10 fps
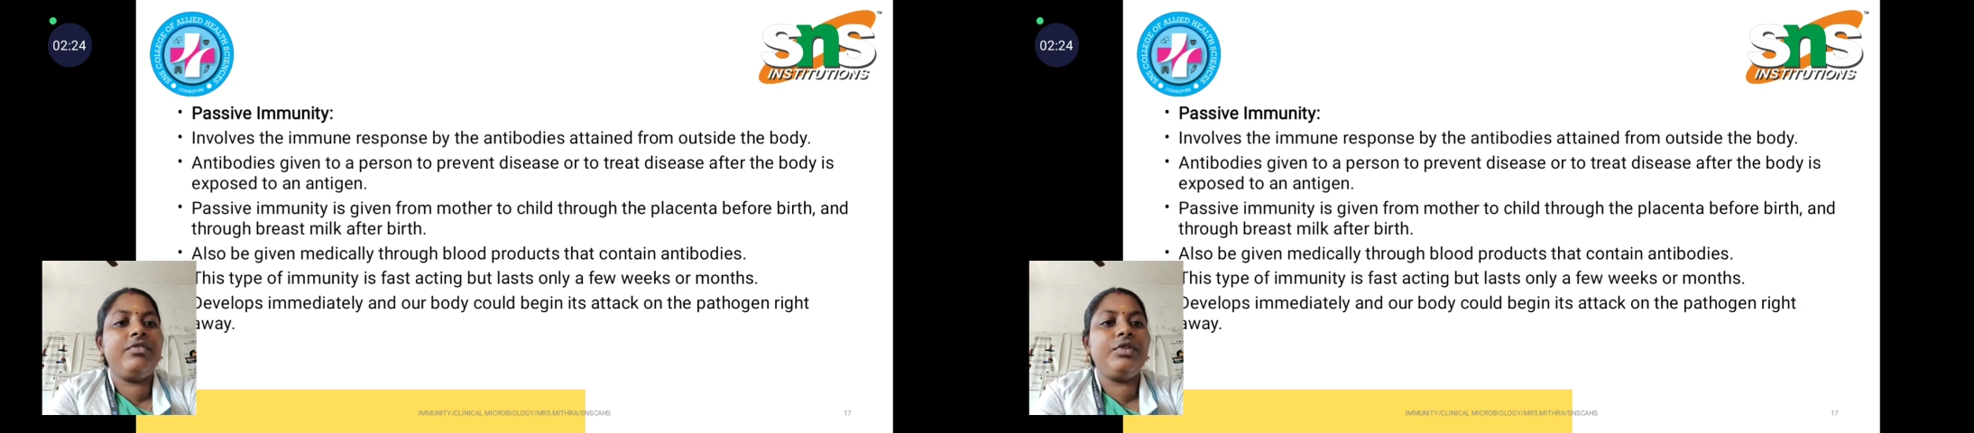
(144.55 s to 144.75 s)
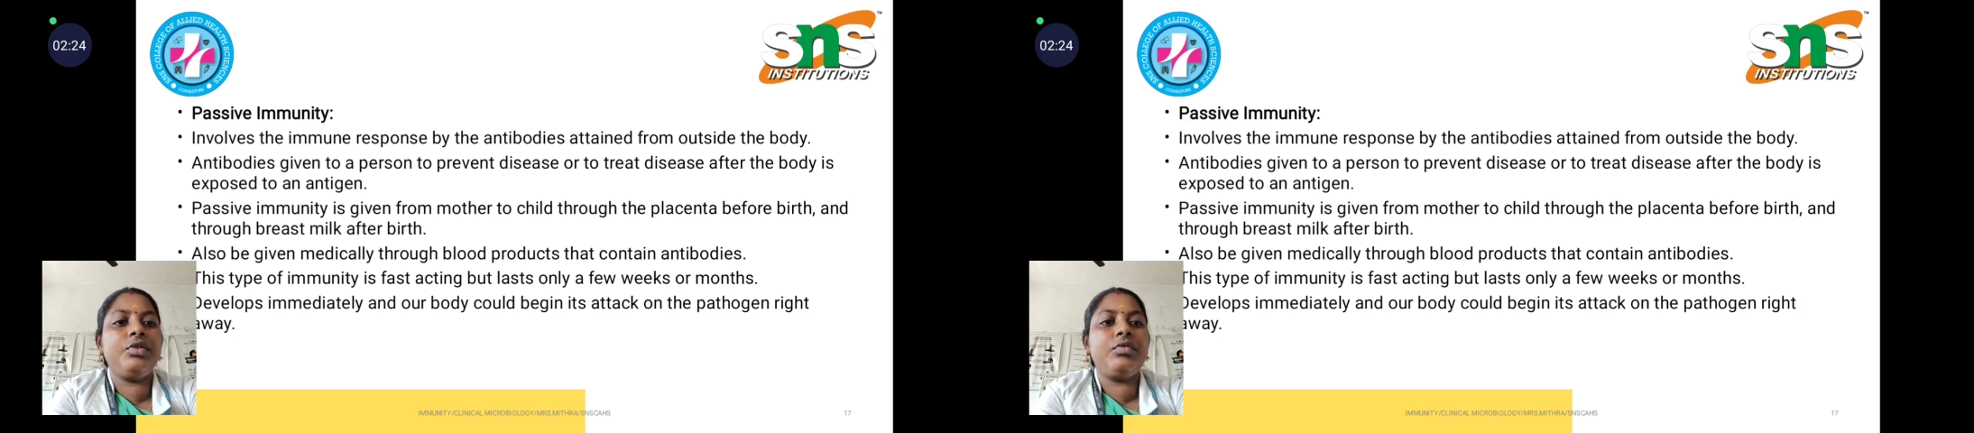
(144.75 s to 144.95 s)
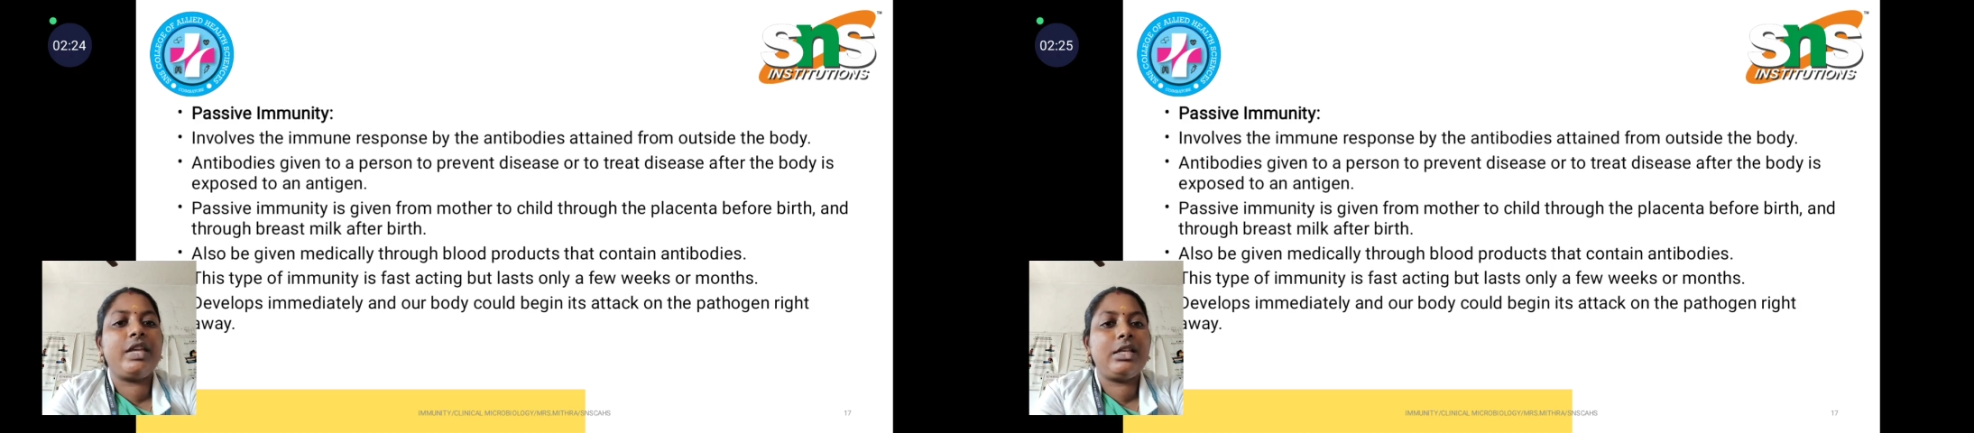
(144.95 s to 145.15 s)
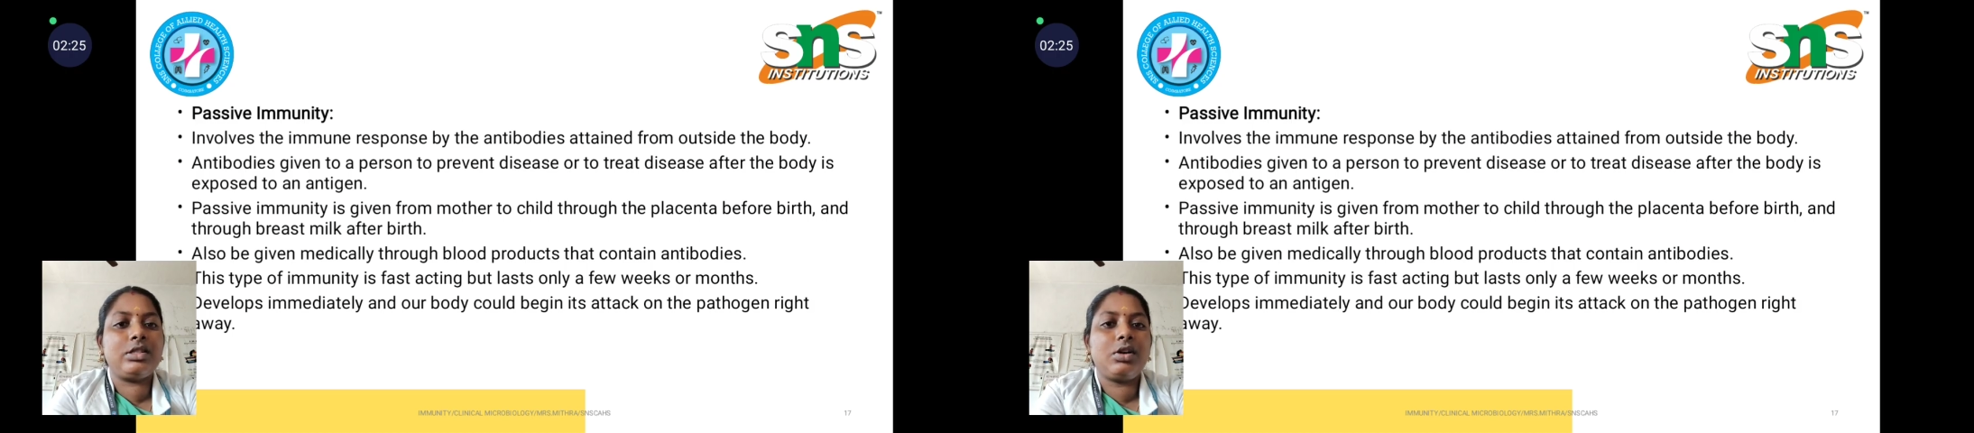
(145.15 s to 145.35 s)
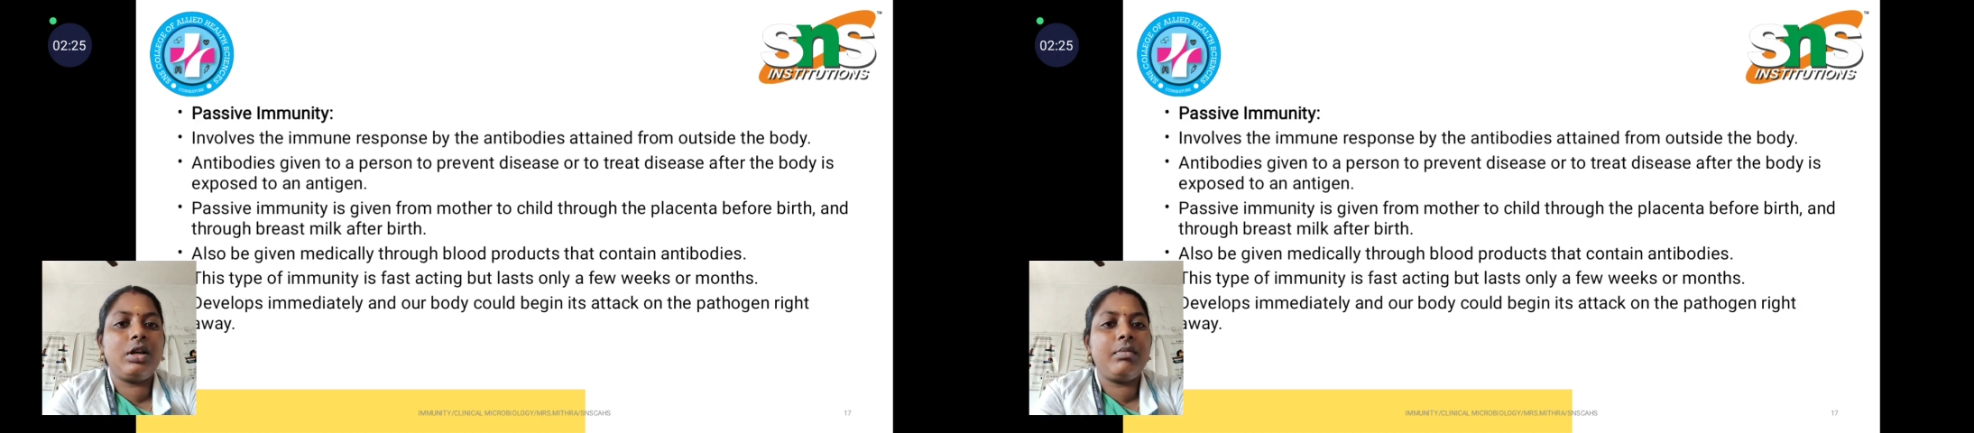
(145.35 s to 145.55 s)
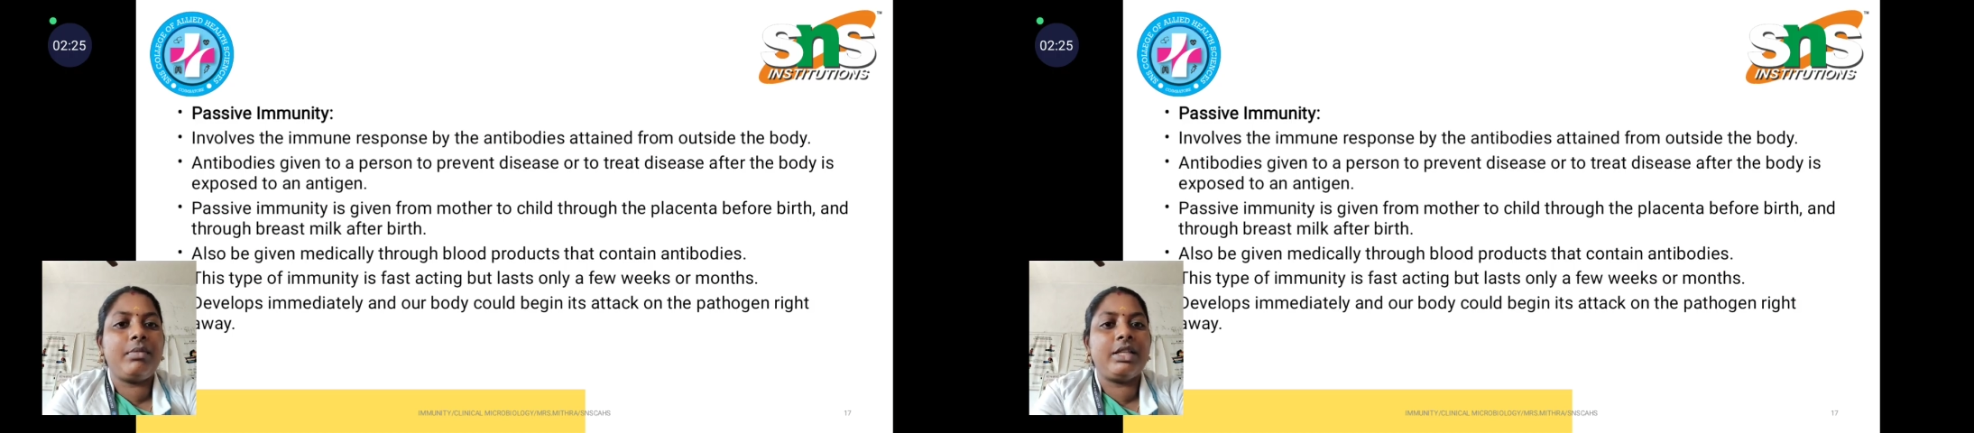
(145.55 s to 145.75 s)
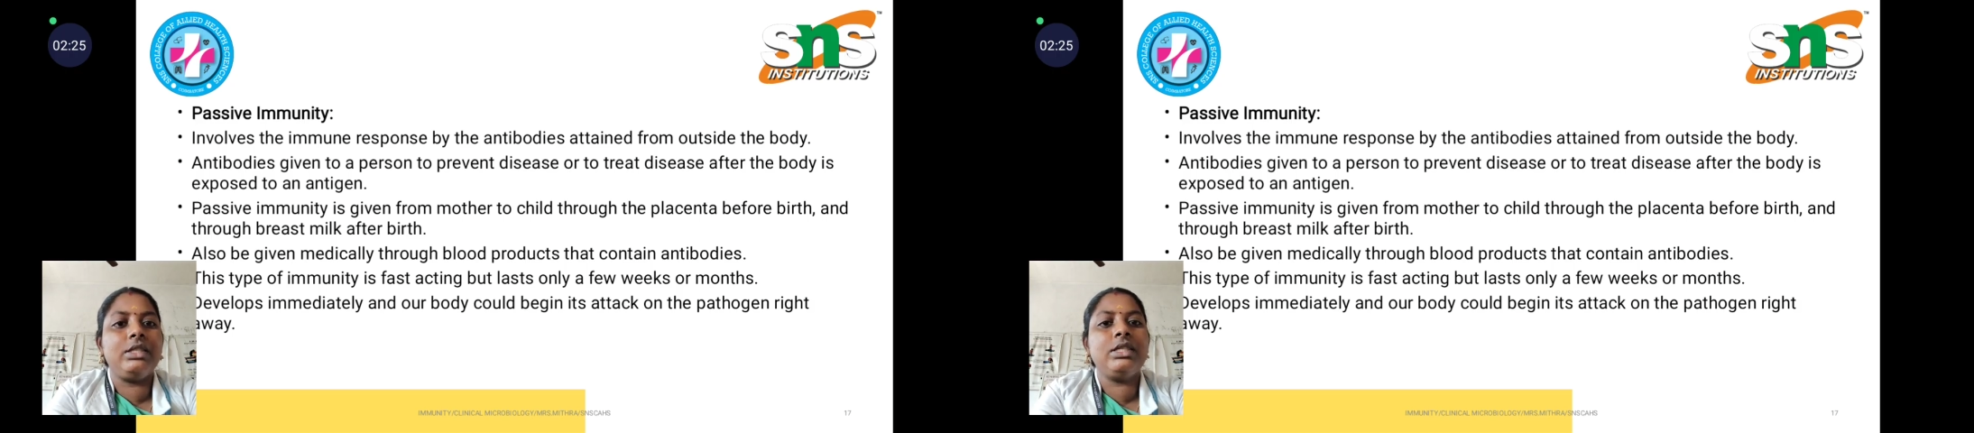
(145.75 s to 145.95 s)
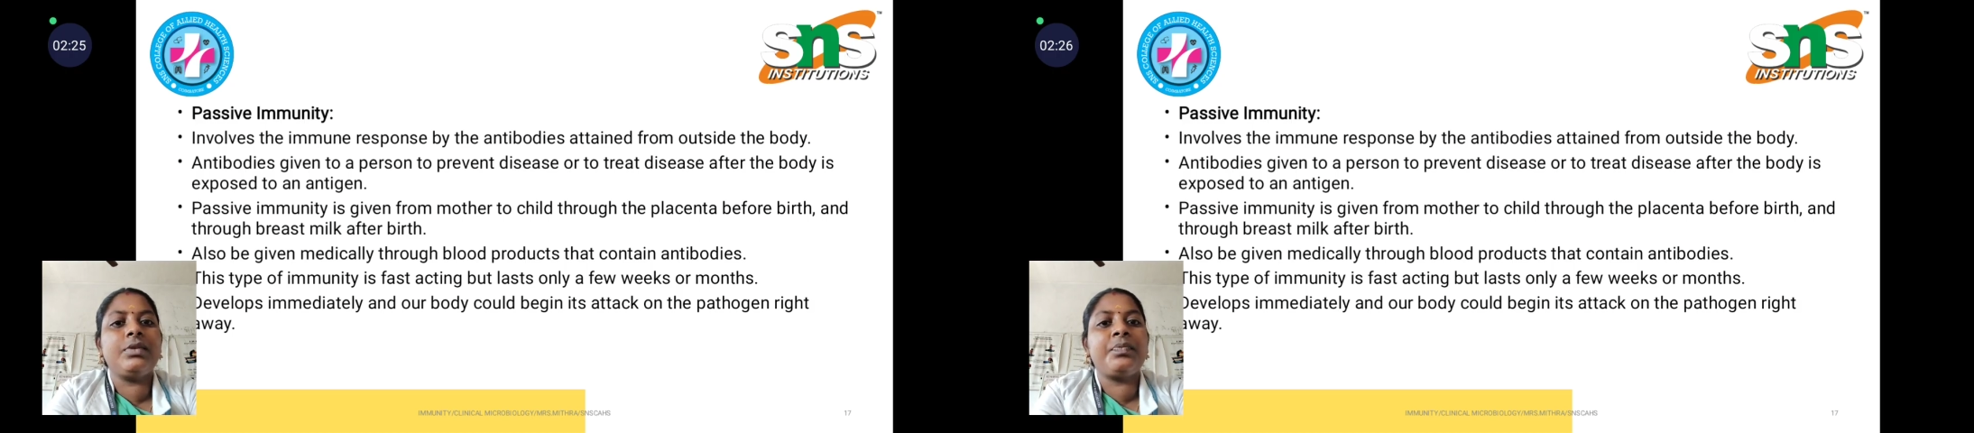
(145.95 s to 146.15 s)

few weeks or months,